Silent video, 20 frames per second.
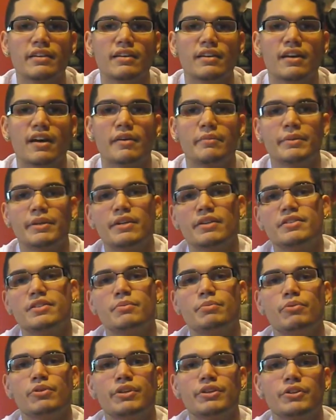I'm here to
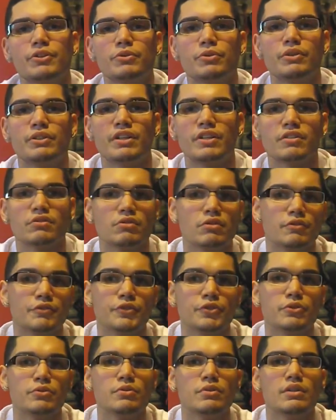bring you another
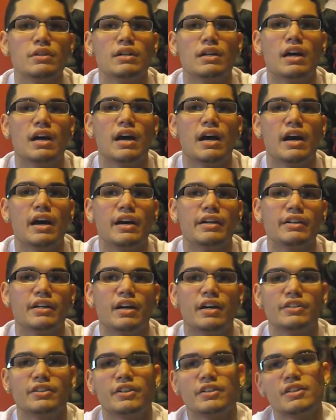review on
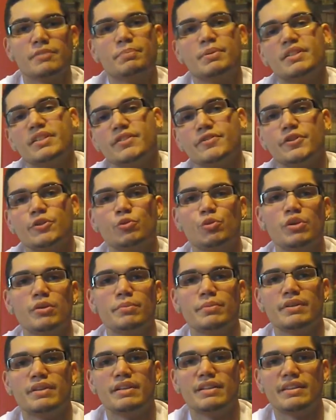another piece of
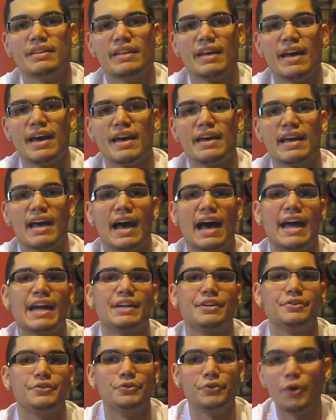equipment that I
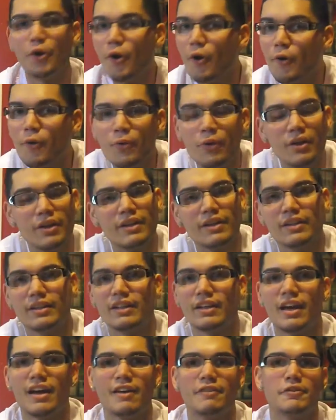know
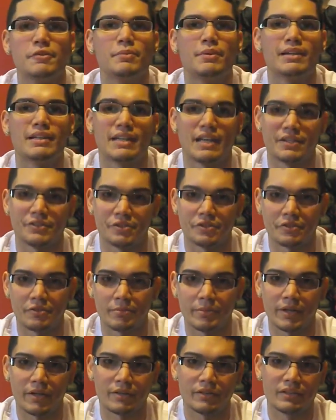everybody has heard
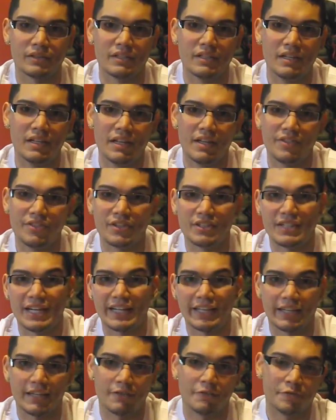about, the
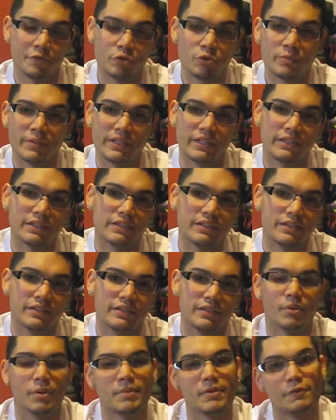Nike Fuel Band.
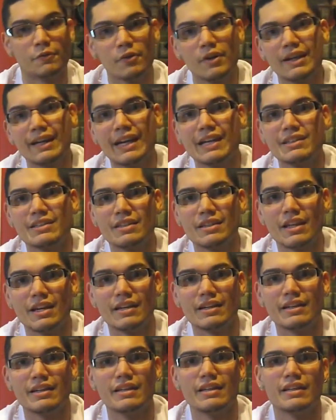Before I get to
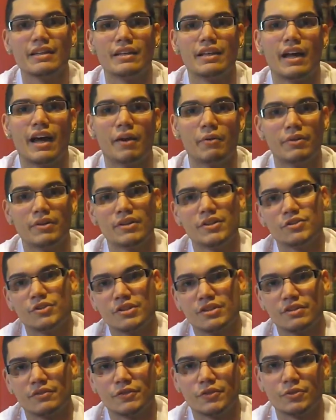that, I want to
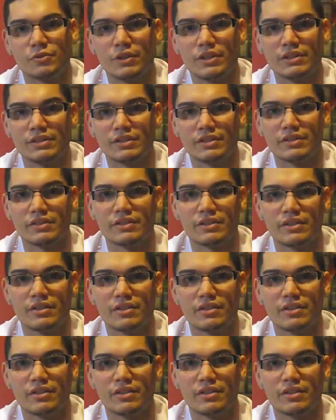address a few questions.